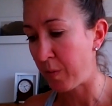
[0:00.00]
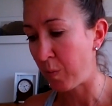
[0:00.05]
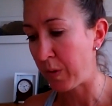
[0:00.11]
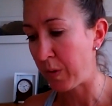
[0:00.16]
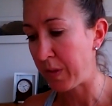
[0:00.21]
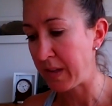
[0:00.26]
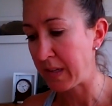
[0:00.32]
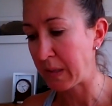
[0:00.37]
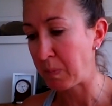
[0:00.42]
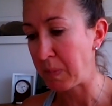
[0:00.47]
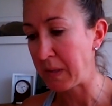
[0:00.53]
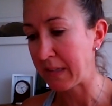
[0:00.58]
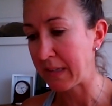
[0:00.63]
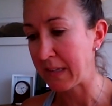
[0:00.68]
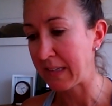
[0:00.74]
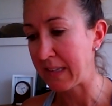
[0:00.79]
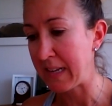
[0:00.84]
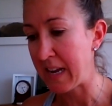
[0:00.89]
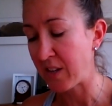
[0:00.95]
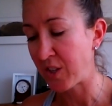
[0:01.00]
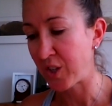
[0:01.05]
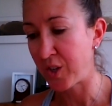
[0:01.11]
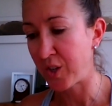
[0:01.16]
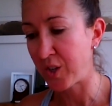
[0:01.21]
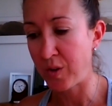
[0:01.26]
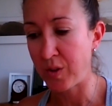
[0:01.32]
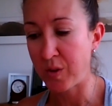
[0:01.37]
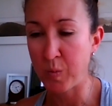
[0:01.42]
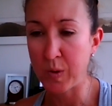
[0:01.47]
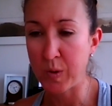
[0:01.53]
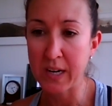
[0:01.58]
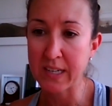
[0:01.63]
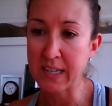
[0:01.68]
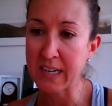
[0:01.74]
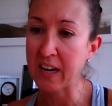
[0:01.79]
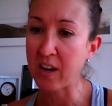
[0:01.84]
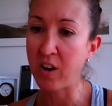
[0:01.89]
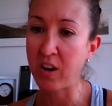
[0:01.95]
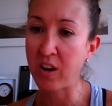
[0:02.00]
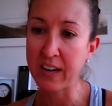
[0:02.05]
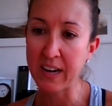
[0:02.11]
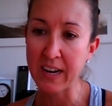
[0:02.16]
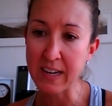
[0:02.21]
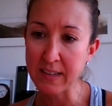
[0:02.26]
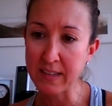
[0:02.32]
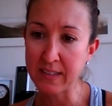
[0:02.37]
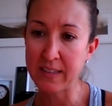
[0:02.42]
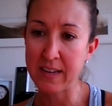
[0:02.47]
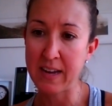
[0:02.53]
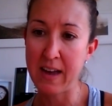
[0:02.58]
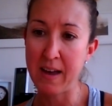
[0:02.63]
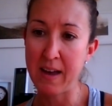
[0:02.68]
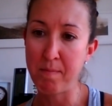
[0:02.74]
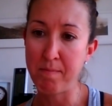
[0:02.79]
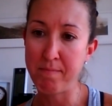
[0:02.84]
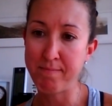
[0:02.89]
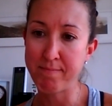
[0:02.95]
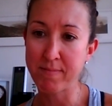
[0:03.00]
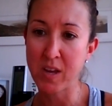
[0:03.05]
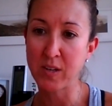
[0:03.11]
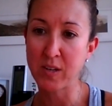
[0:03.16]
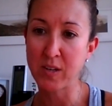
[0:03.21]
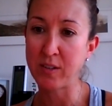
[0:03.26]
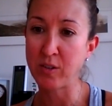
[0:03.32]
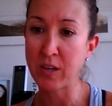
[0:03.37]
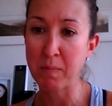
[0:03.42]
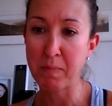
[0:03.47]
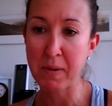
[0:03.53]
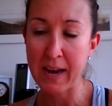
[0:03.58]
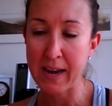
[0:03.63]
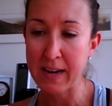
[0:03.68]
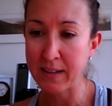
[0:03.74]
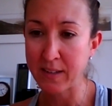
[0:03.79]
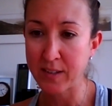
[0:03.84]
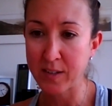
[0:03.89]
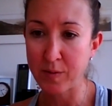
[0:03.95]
with this business now too, that when I take holidays, I still get paid.